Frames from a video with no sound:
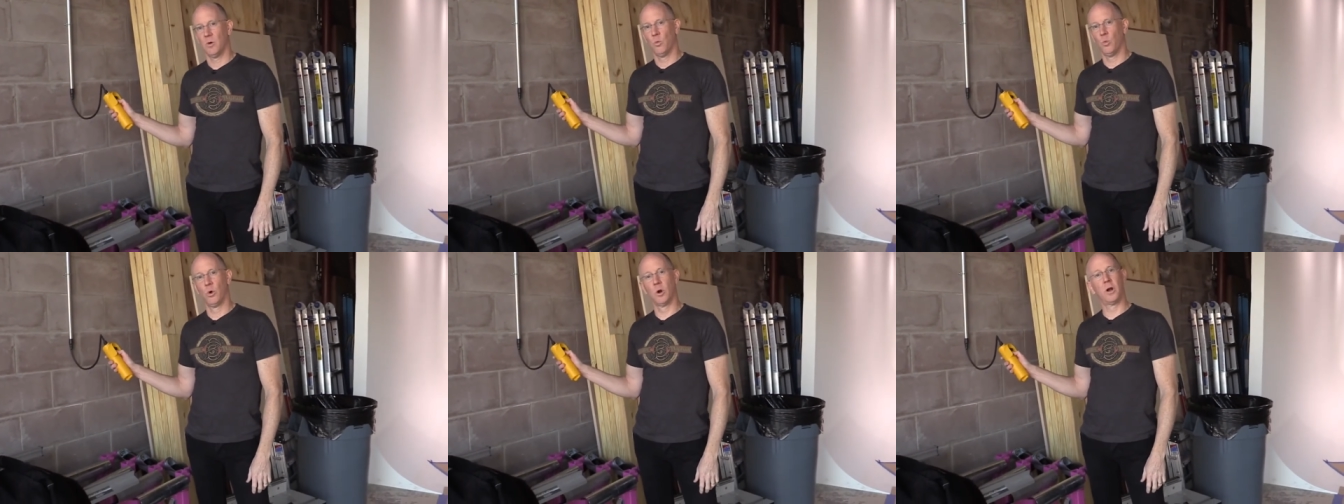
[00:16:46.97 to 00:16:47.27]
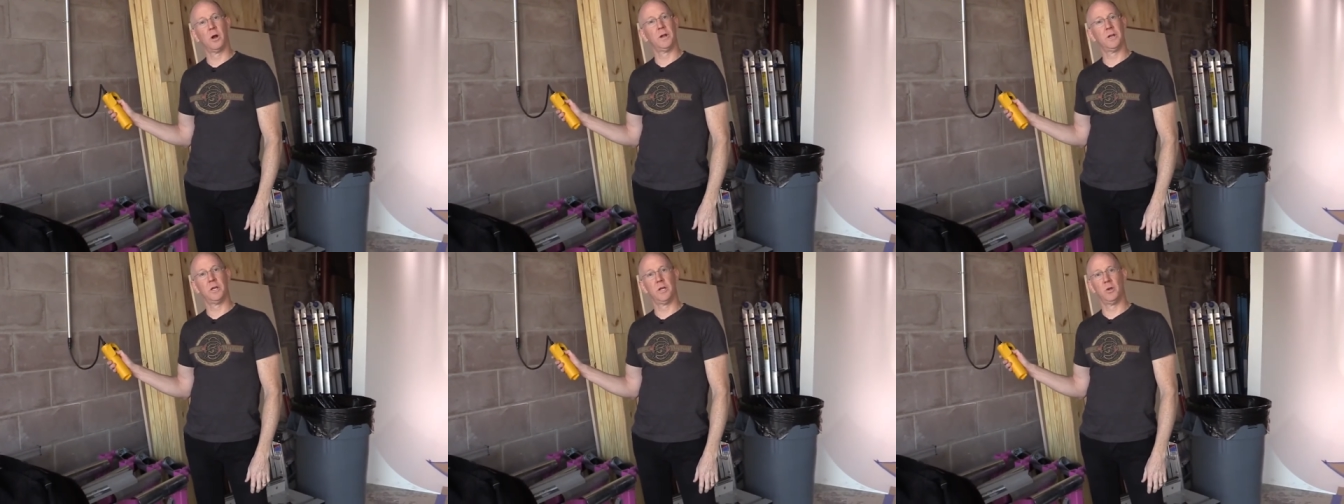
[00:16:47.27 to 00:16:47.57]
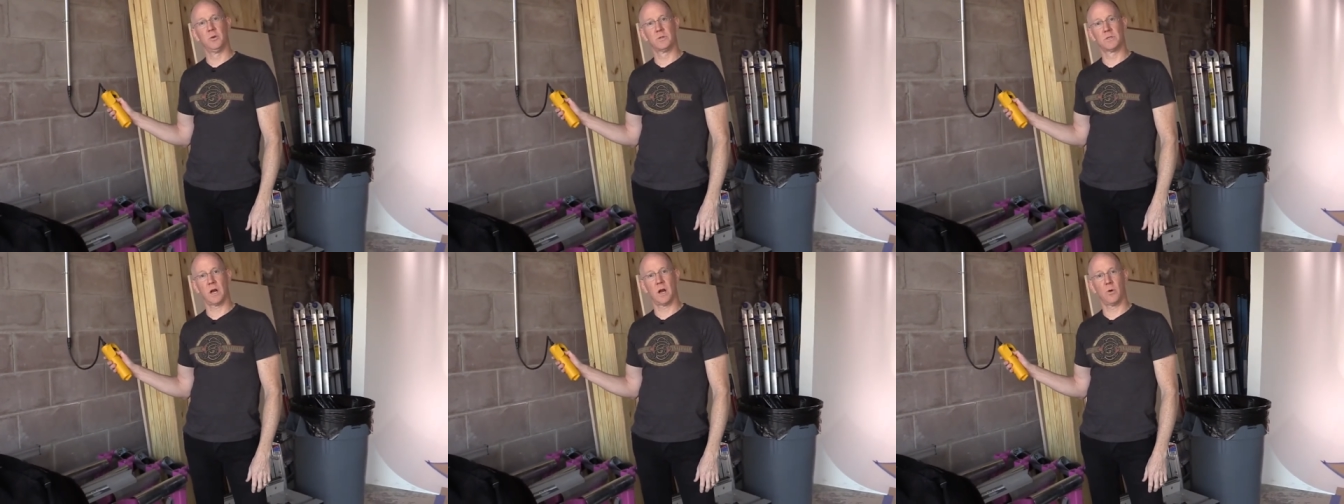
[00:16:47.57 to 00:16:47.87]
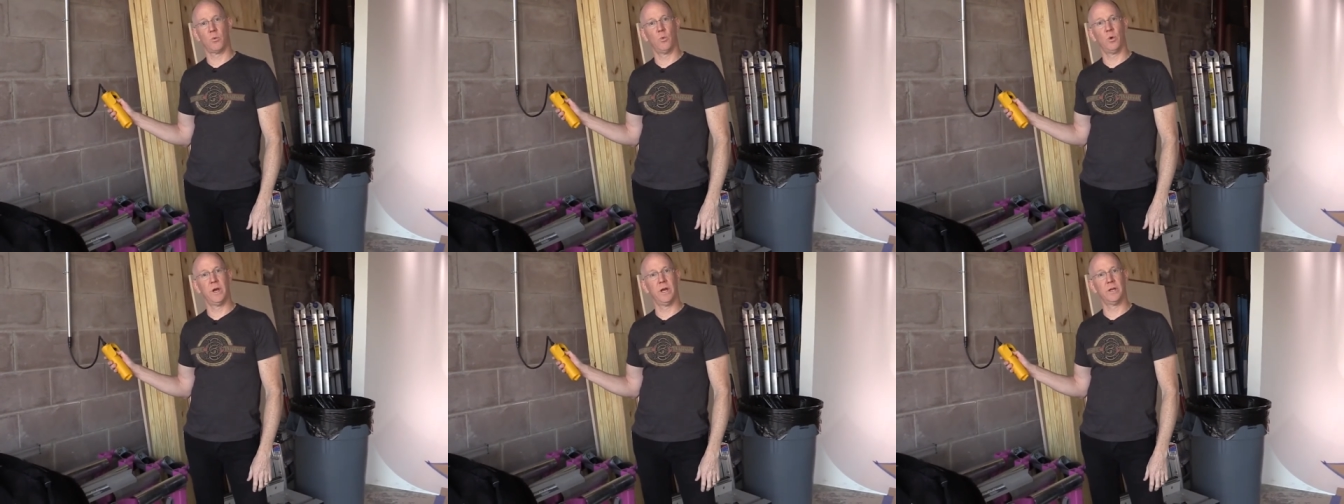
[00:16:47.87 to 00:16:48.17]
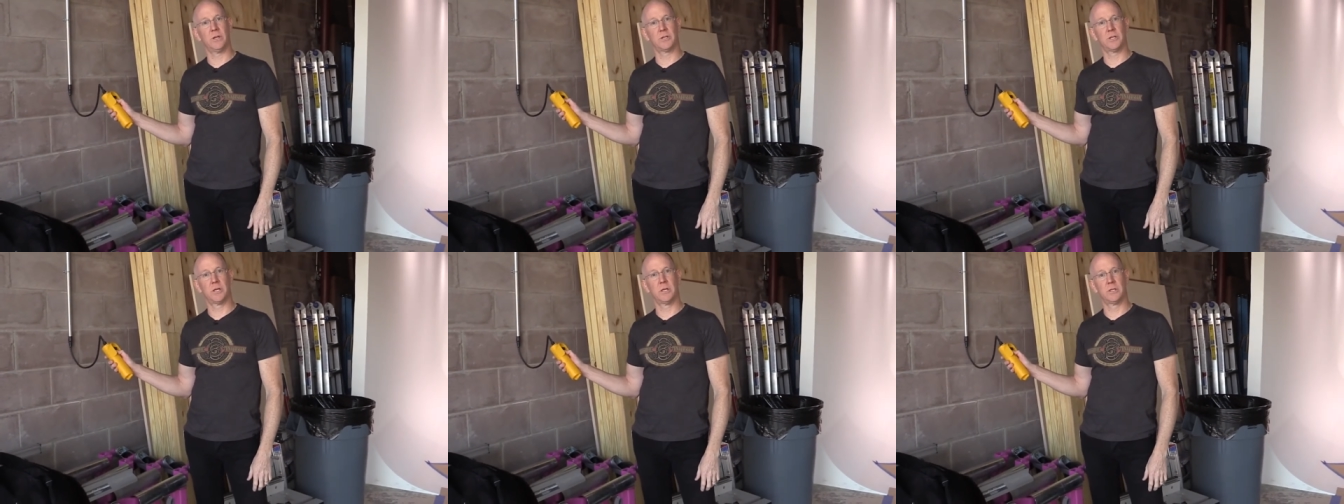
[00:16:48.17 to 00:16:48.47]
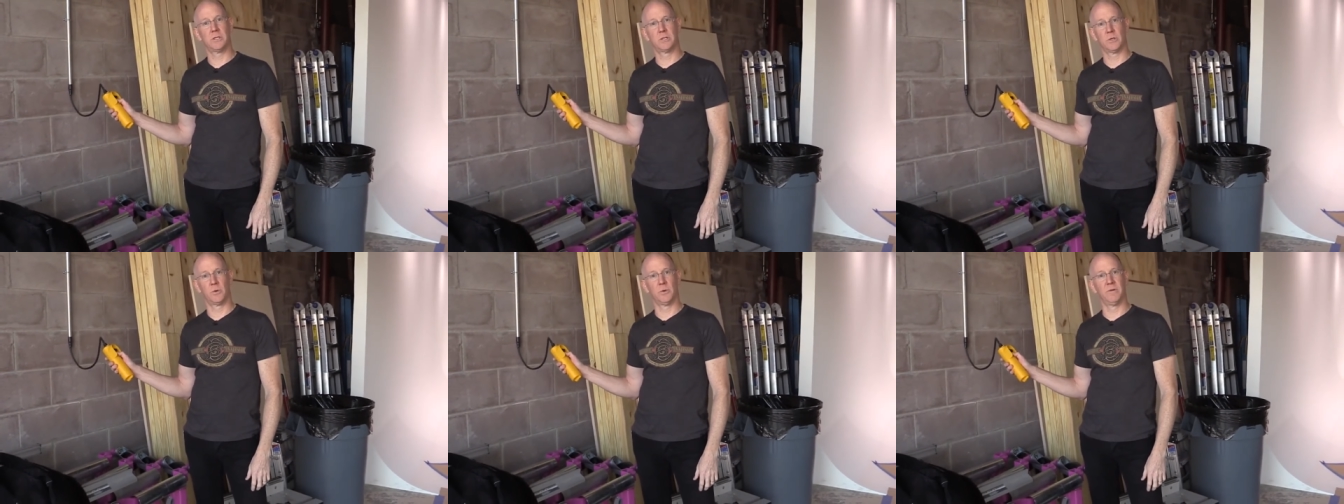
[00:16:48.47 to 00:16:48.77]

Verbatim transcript: we're going to use our winch to